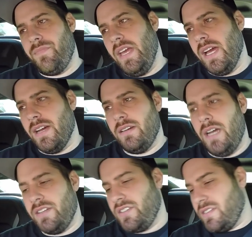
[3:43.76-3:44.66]
Yeah,
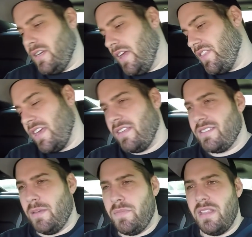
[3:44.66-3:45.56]
I think
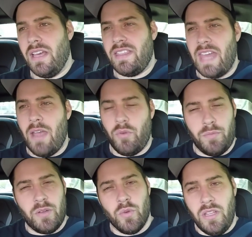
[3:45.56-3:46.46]
something like that would
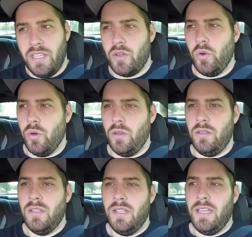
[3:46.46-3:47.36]
be really cool,
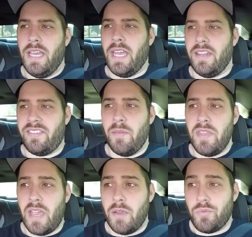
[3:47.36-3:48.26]
and it's
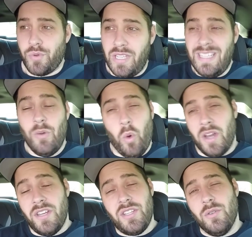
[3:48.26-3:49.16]
something I really
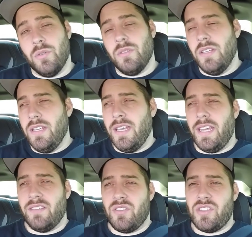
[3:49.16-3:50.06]
want to do.
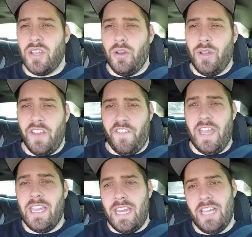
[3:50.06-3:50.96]
And so if I
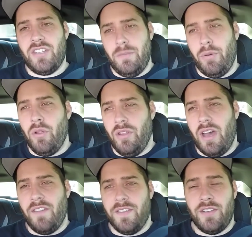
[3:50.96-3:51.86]
can actually pull it
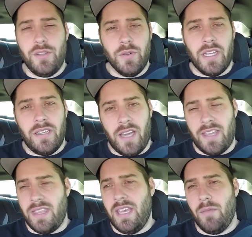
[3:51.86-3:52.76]
off and do it, I
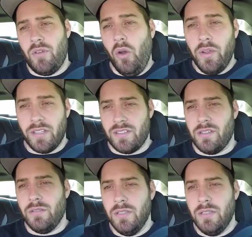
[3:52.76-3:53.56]
think I'm going to.